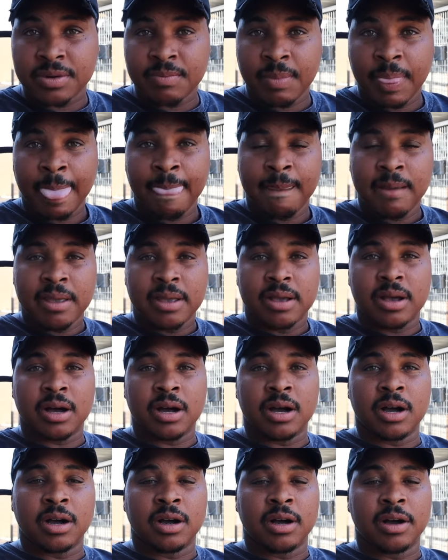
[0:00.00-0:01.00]

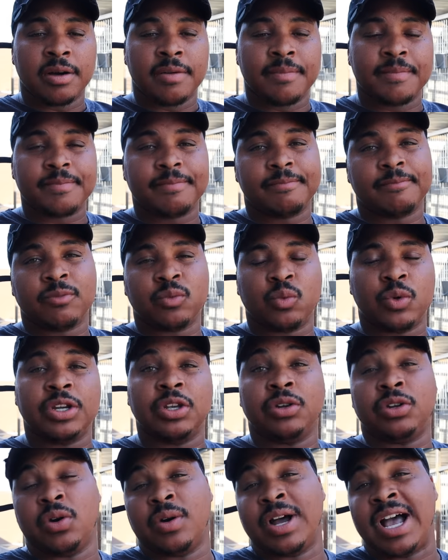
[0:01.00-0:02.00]
When
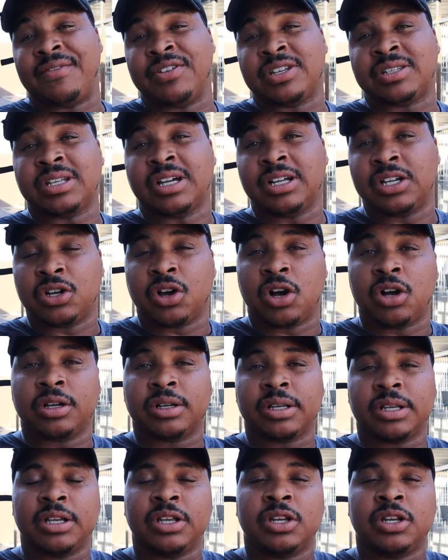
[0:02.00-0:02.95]
you don't have a stud dog,